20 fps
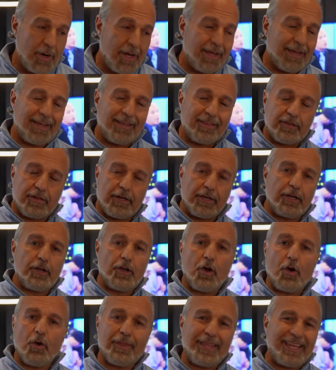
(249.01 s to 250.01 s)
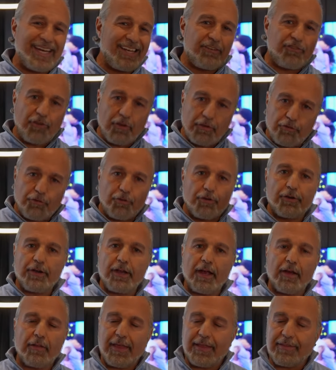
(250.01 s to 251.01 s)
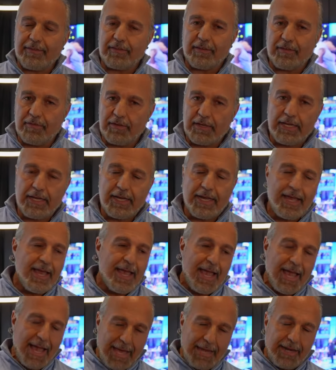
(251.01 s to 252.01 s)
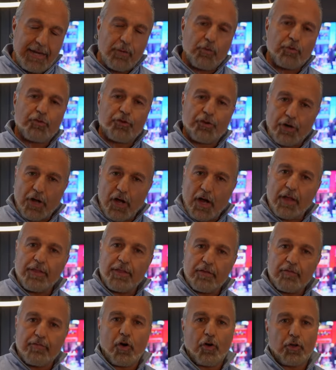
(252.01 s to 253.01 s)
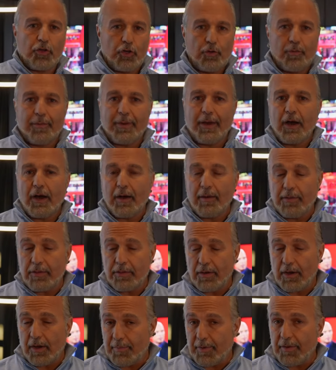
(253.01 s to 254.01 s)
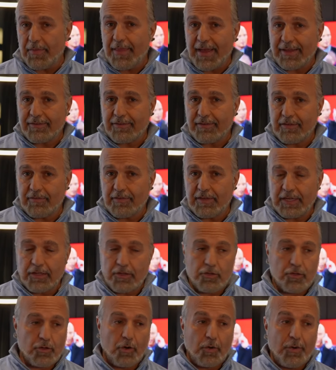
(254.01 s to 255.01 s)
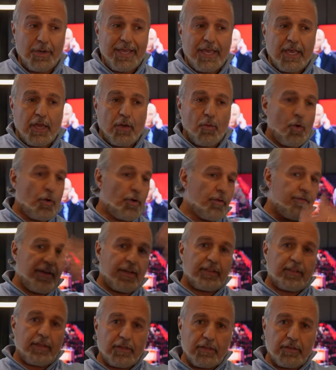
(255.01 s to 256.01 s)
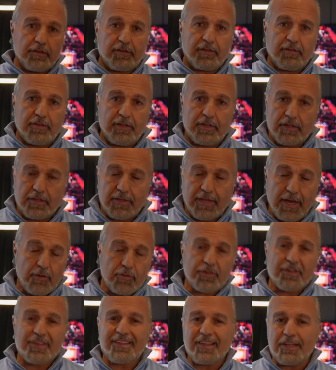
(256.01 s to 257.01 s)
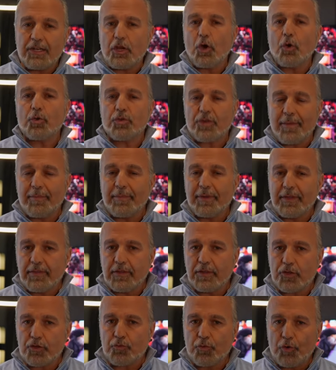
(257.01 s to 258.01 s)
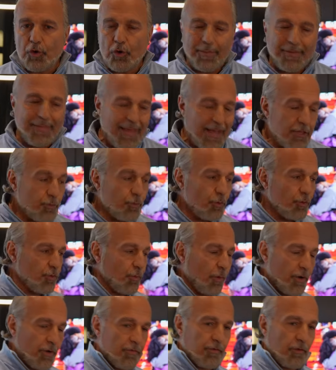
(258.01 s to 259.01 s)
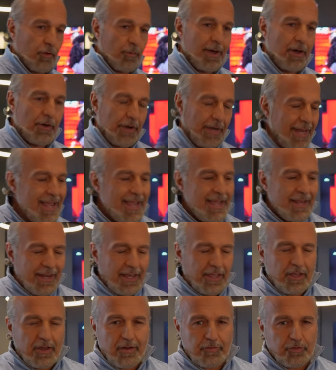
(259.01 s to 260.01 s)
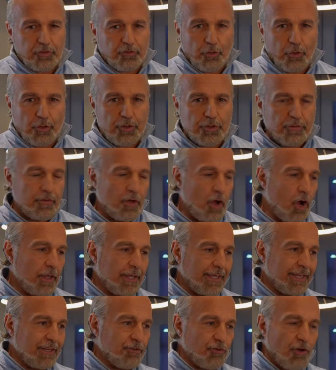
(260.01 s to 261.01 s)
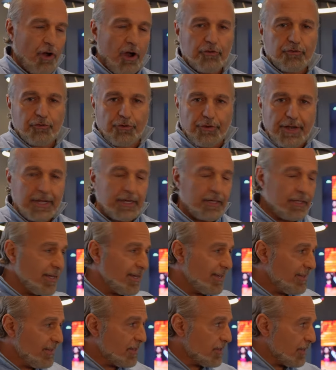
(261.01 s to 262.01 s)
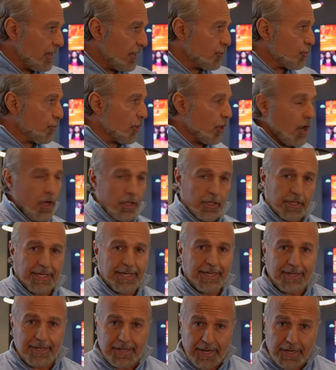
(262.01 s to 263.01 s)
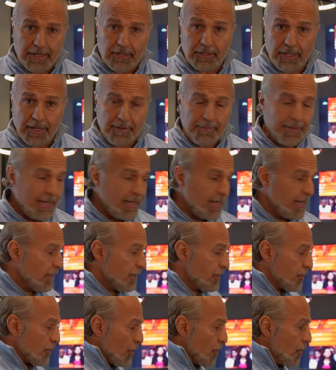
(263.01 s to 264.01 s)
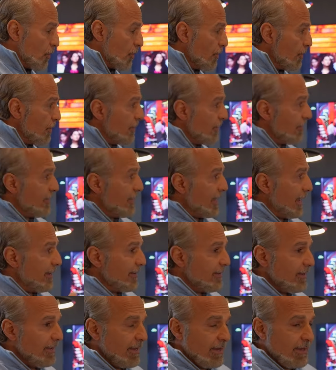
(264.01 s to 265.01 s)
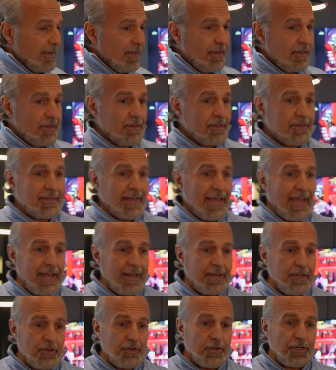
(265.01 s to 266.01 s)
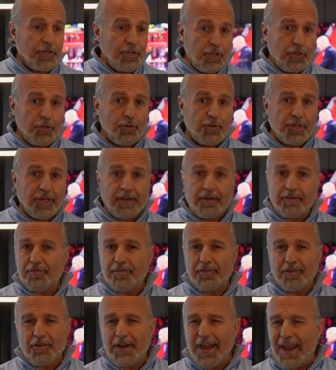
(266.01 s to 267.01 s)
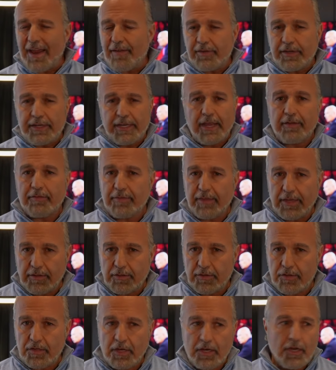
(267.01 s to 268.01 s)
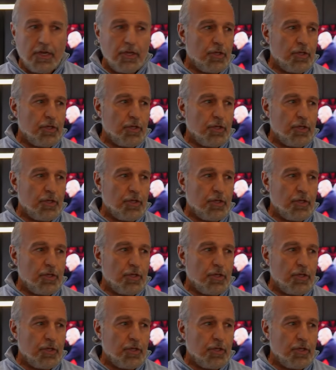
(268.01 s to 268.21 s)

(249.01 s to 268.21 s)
Well, it's gonna know that it just turned down that TV, and it will turn on the volume up on that TV. So it won't affect the other TVs in the house because it knows I'm in this room. And that's what's wonderful about it. Now you have a choice of calling it Josh or Nicola. In this case, we're calling it Nicola. So the idea is that you can use it for everyday things.